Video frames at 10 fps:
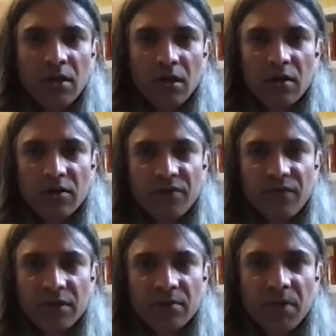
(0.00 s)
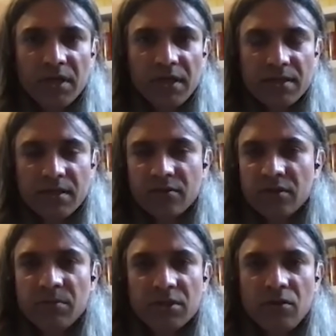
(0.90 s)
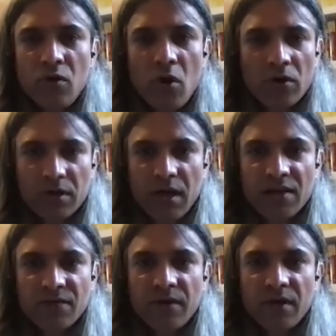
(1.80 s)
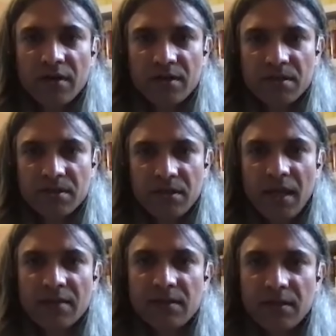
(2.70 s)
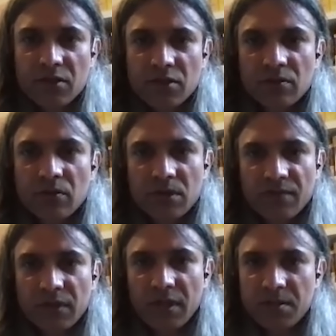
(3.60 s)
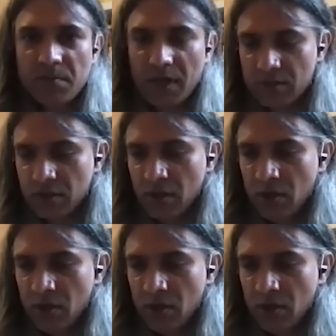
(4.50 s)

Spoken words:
refund the money, etc., but not as far as the cancellation goes of the test match.